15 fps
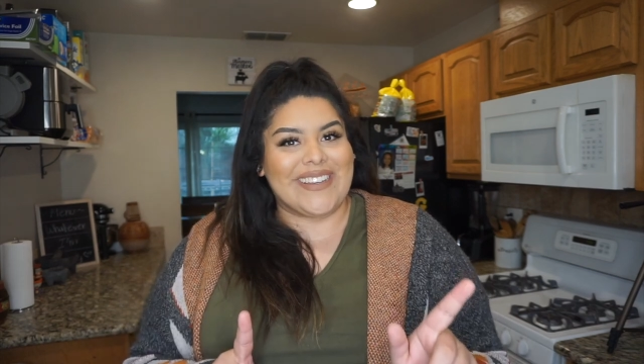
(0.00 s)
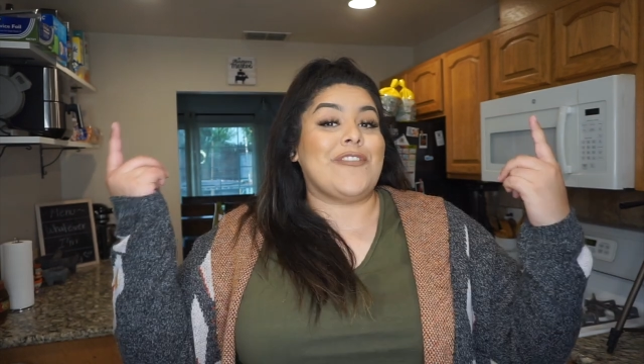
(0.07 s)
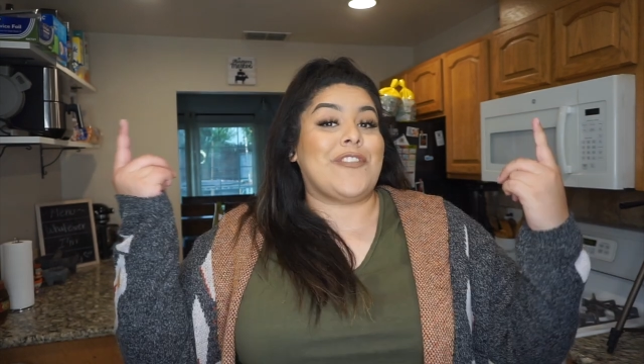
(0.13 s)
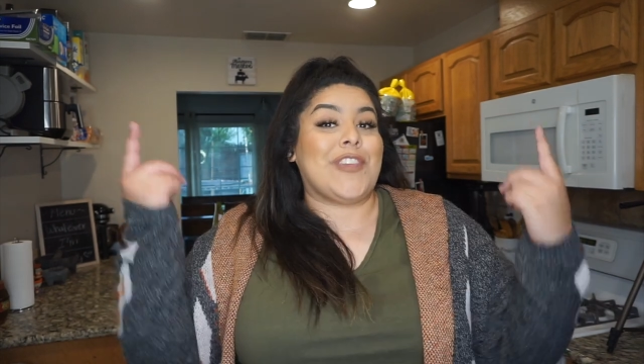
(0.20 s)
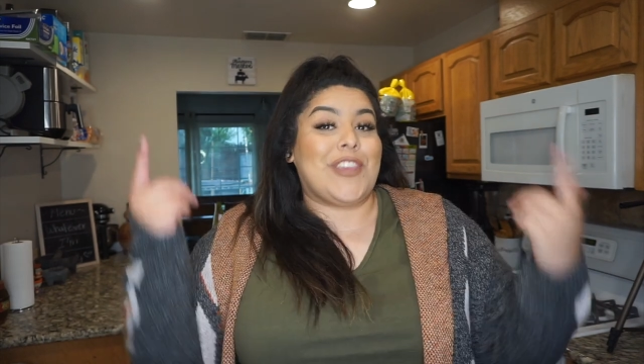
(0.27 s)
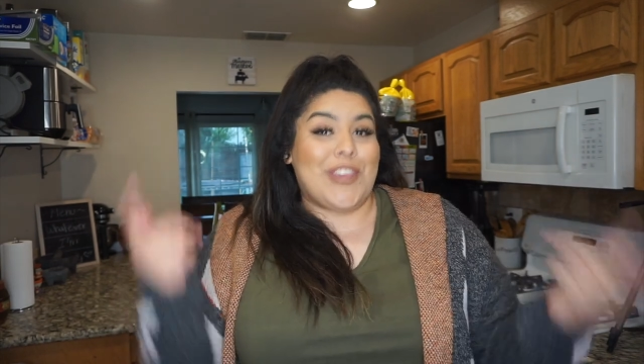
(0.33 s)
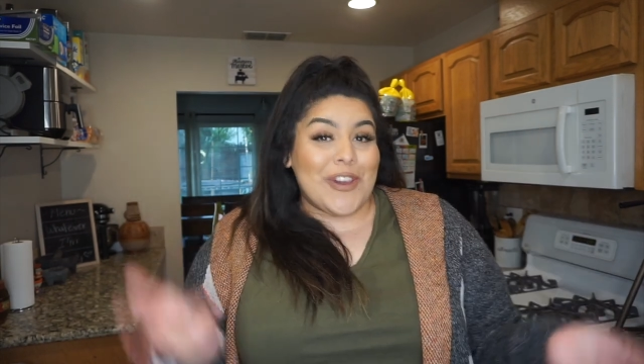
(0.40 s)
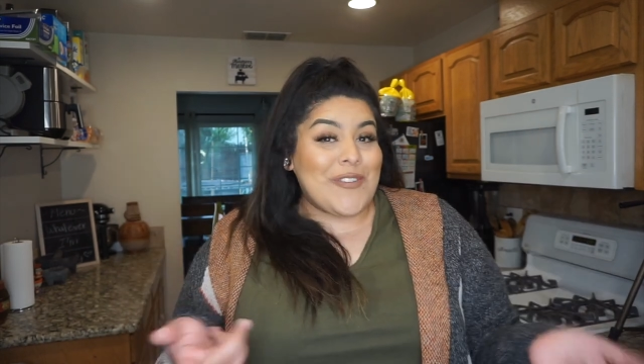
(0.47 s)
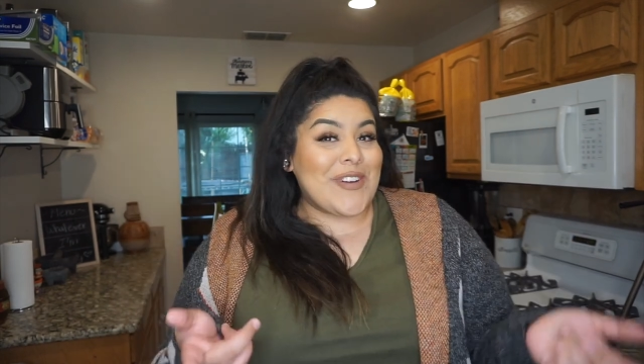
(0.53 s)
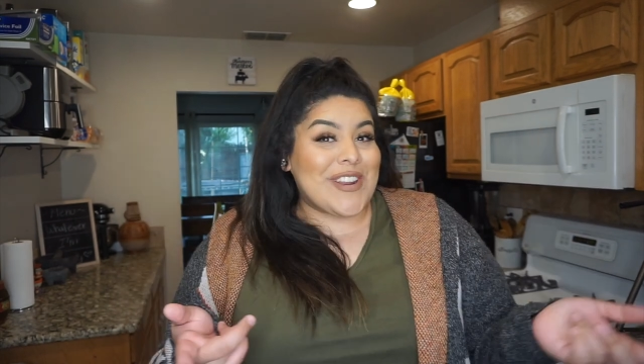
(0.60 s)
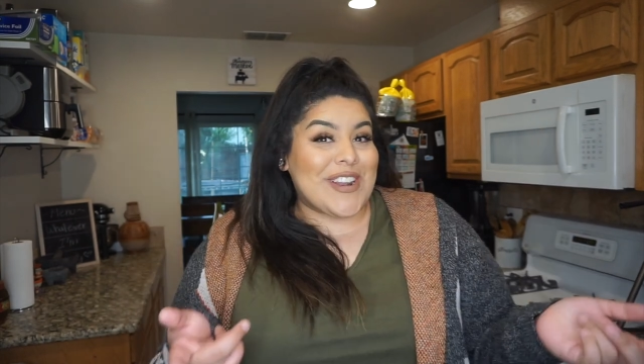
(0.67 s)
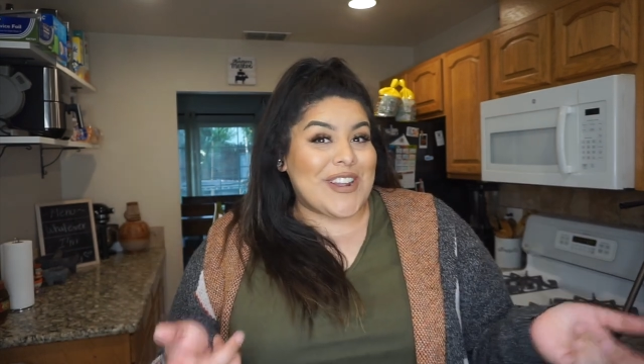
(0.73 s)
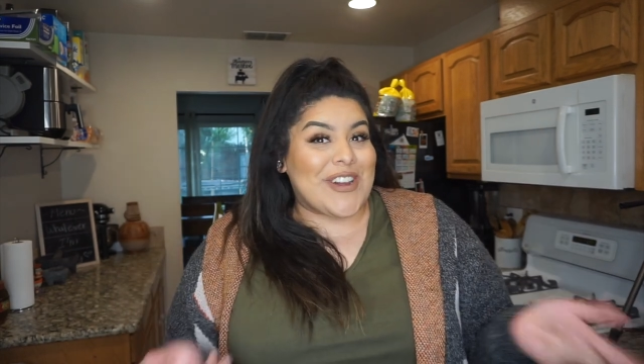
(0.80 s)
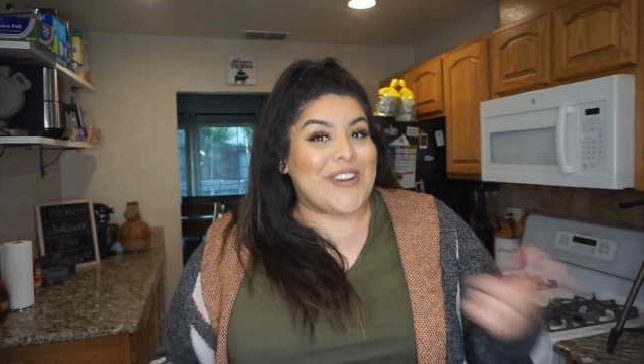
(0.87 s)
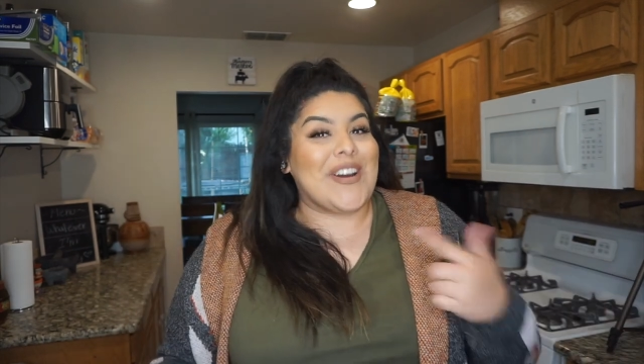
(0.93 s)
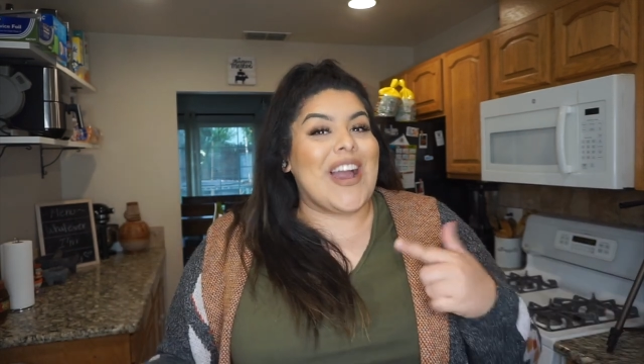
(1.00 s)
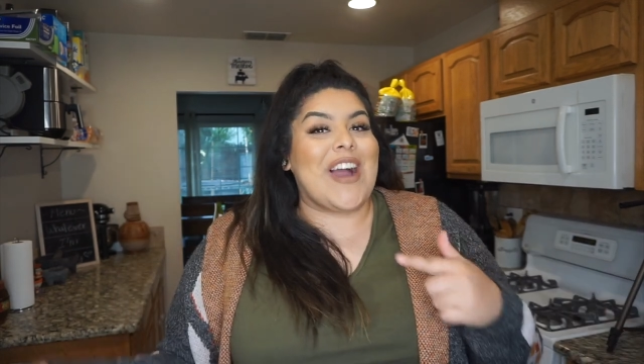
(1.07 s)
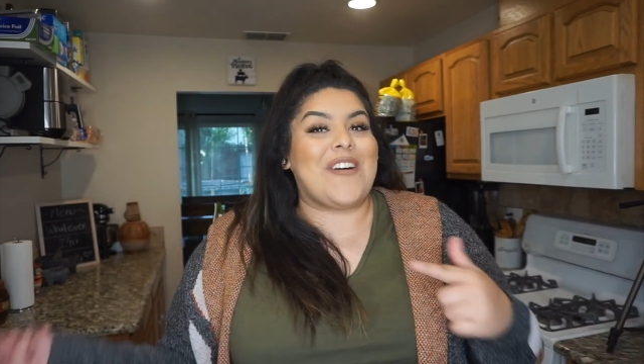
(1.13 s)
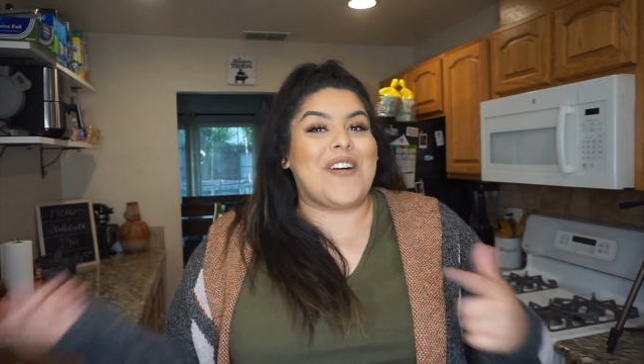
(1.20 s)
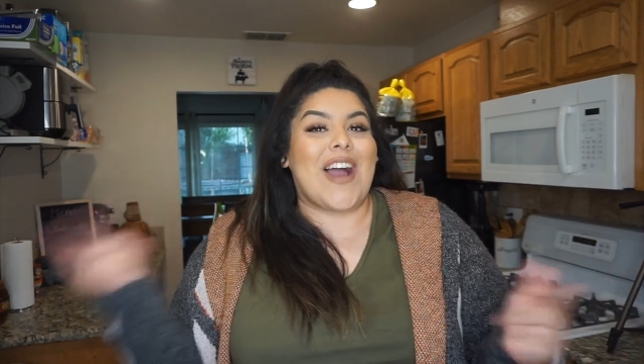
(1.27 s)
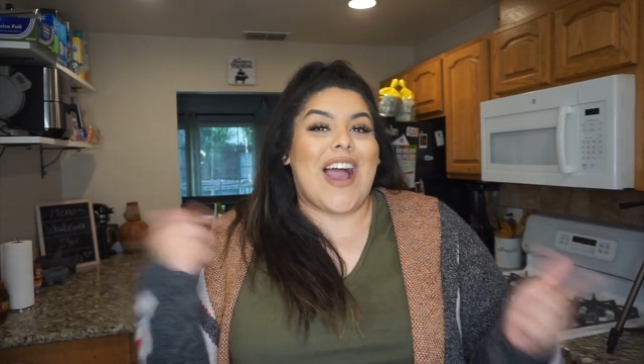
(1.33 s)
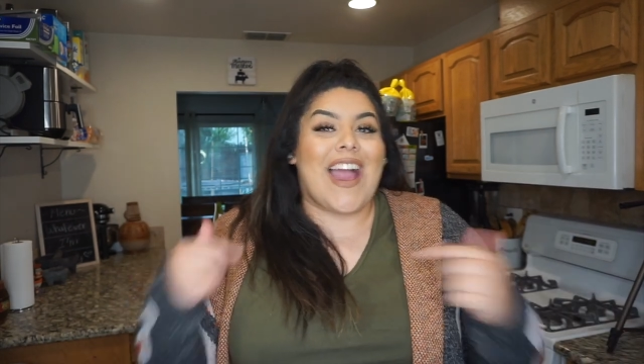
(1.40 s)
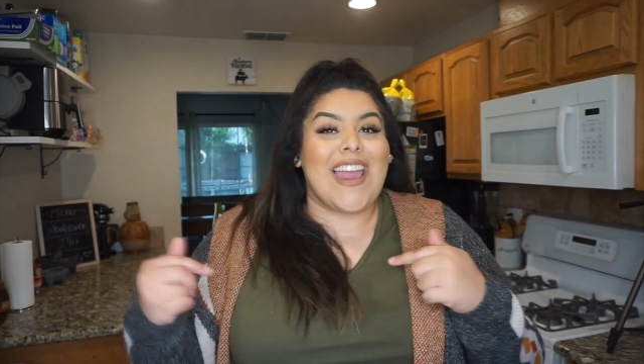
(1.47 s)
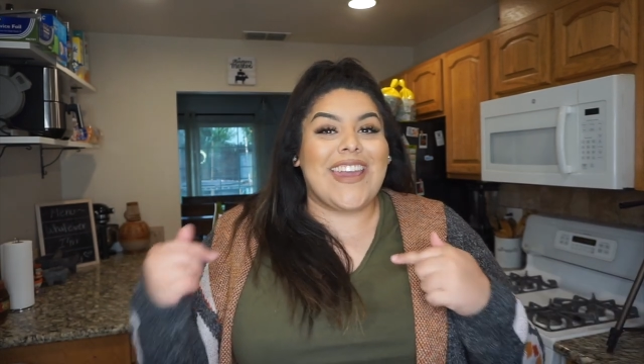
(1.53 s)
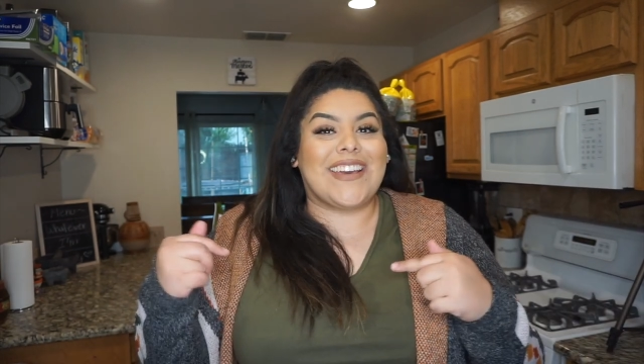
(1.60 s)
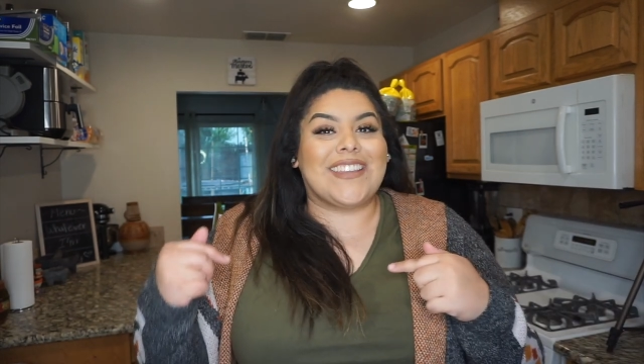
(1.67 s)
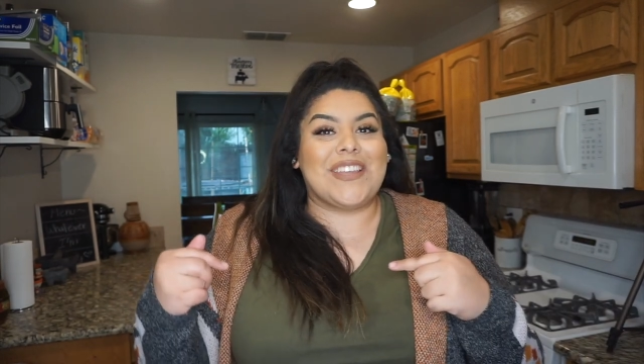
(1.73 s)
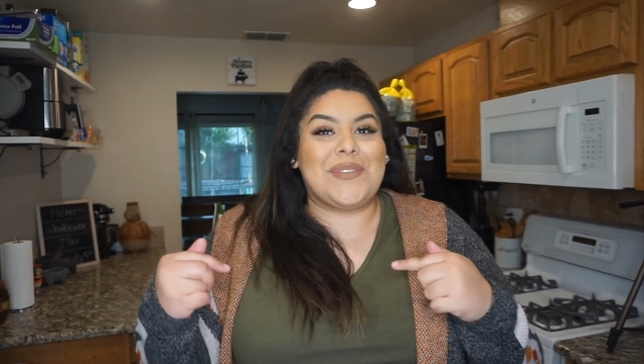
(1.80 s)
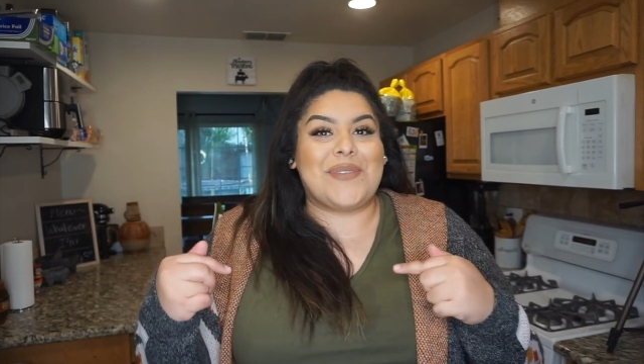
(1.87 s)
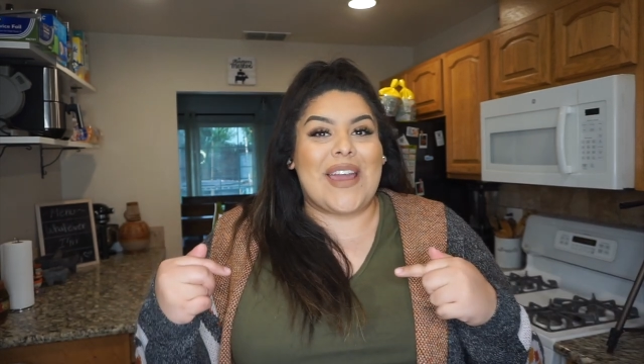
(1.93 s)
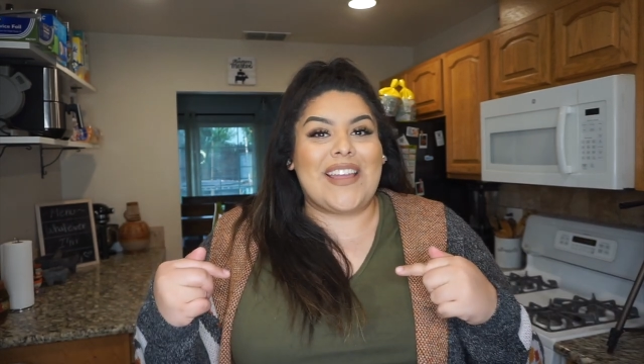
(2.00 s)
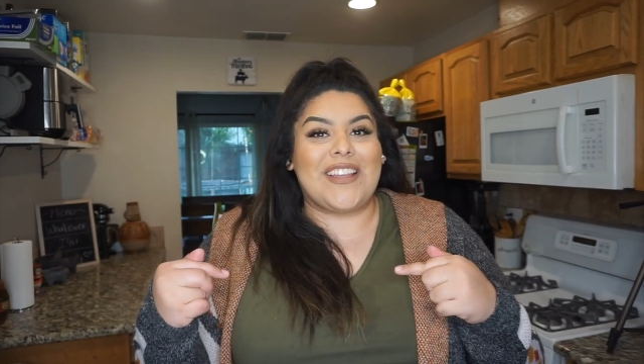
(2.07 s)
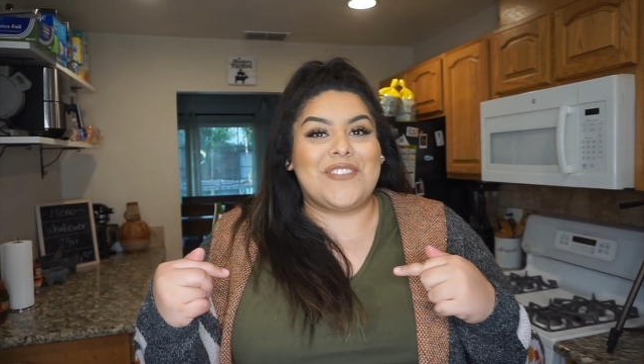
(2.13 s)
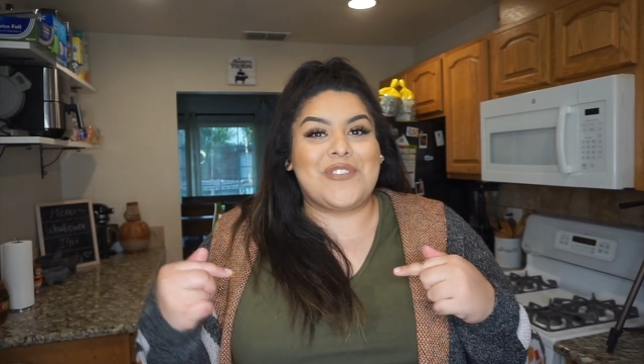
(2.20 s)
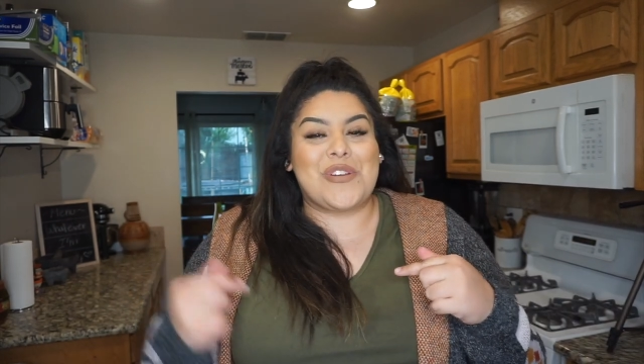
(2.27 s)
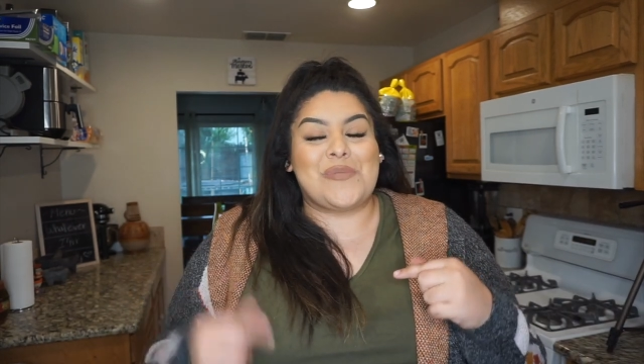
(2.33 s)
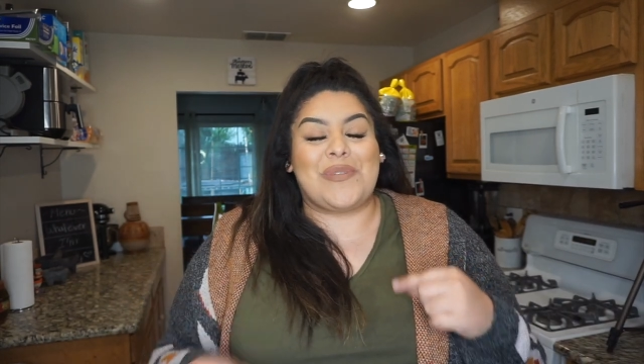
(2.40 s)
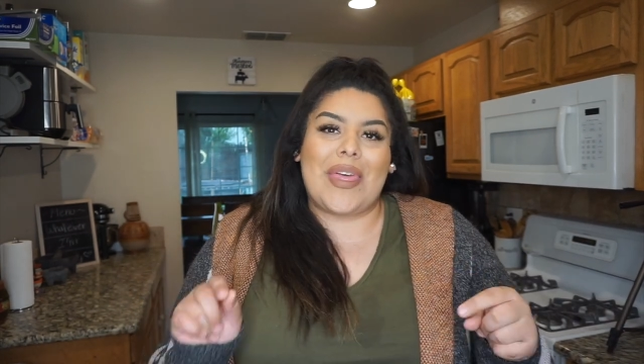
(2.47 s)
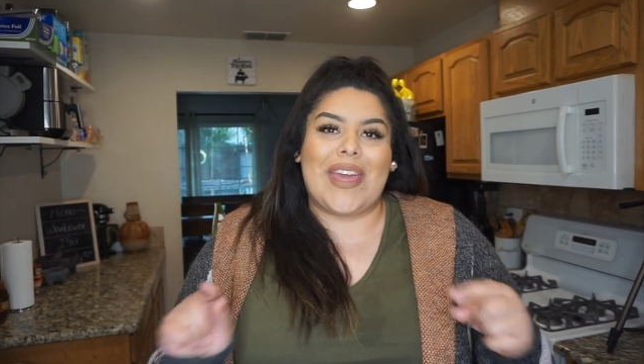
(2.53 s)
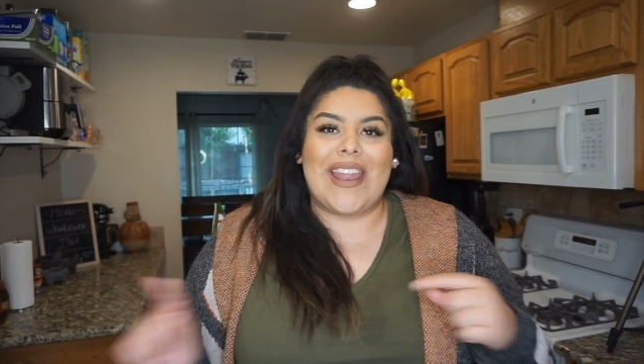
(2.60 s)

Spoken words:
If you wanna know how I clean my laundry room